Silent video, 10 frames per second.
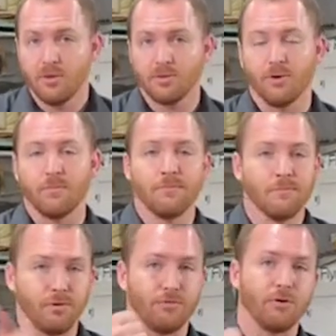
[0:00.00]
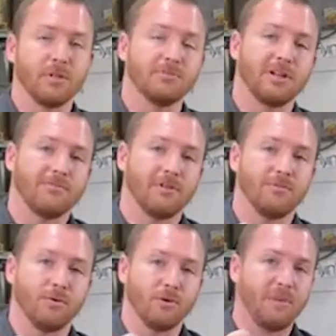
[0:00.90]
So performance benefit
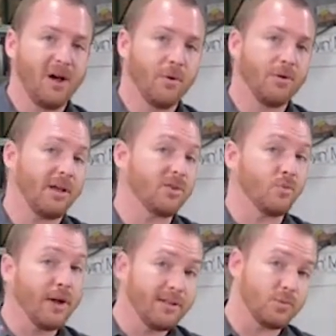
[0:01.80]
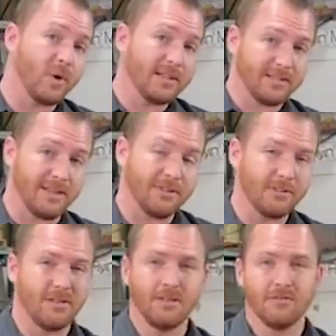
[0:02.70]
for power as well as weight
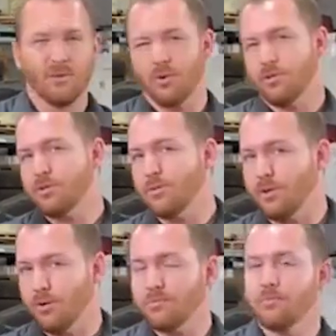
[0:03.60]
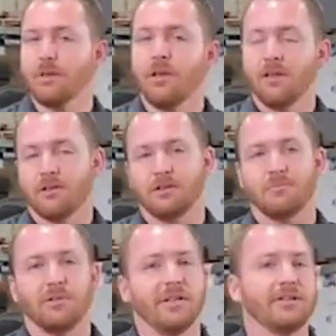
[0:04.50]
savings, and of course, you know, there's
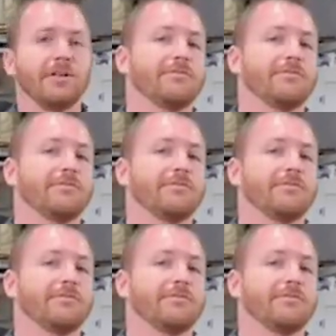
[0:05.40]
plenty